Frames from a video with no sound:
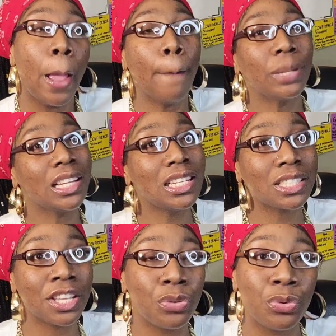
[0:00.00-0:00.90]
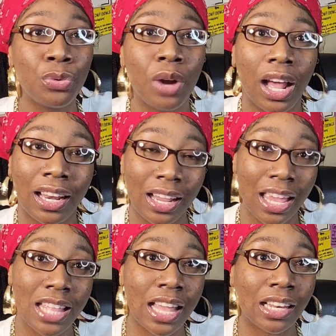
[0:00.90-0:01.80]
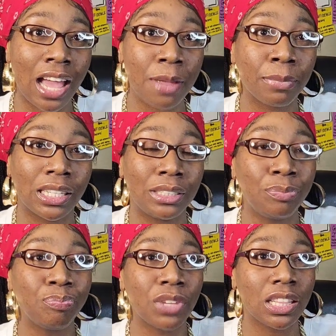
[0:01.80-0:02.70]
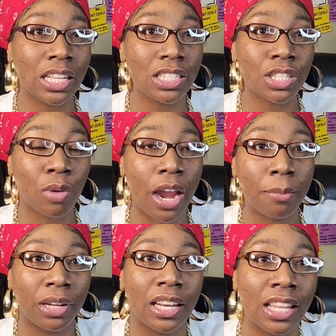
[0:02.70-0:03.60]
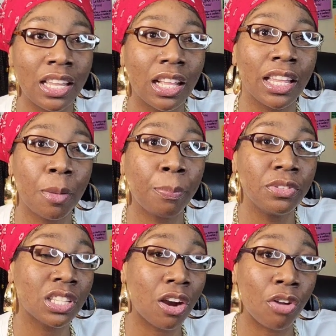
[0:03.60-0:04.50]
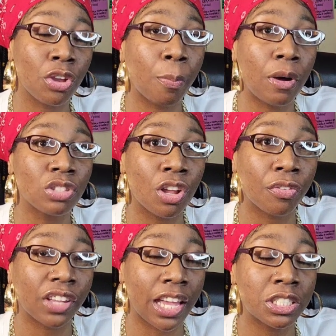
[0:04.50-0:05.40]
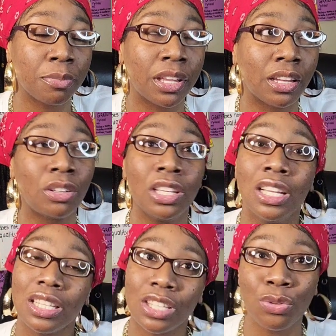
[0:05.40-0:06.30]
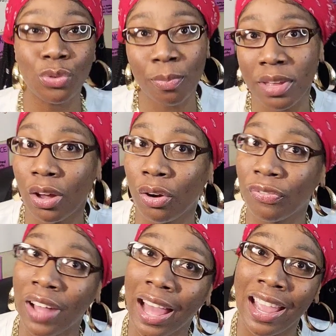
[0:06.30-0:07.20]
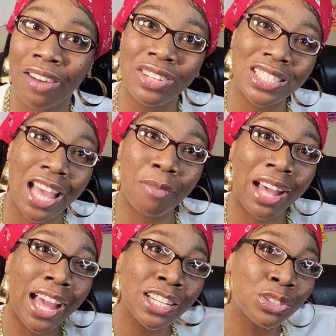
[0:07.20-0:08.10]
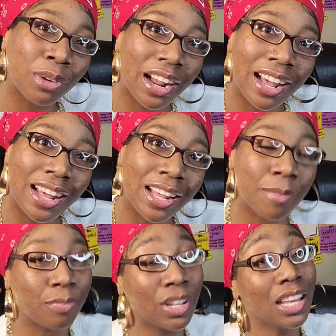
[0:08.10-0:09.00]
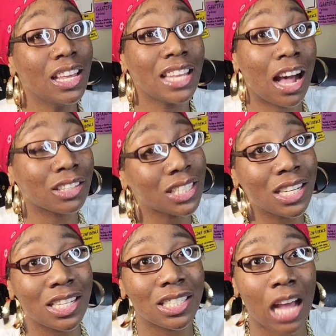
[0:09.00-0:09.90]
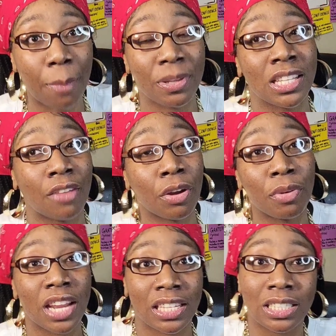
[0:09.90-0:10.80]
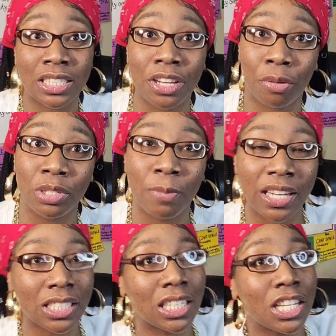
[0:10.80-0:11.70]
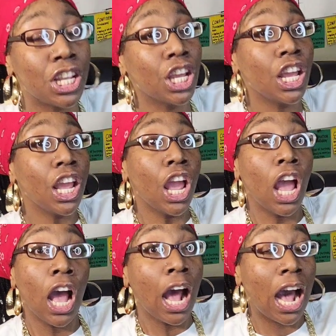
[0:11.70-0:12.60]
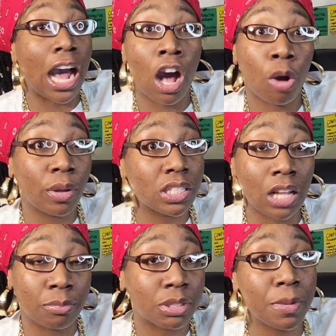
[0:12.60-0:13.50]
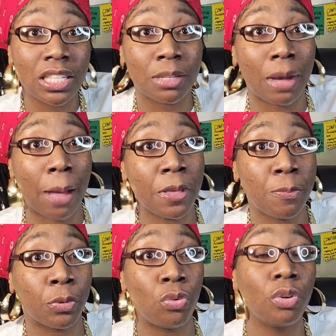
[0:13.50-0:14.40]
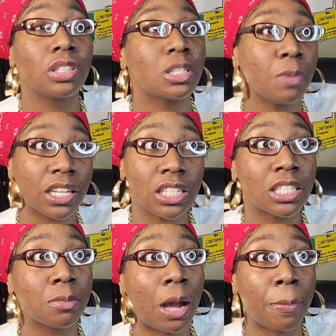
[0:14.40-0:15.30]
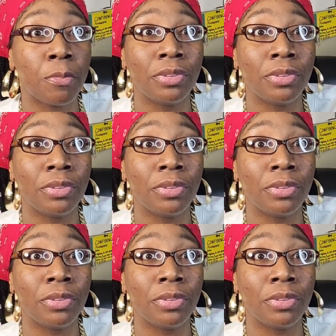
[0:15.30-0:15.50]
please can you hit that like button, hit that subscribe button, turn on your post notification bell so you can be notified every time I drop. Y'all see these topics are very necessary, especially I always I'm speaking to my people, especially to my people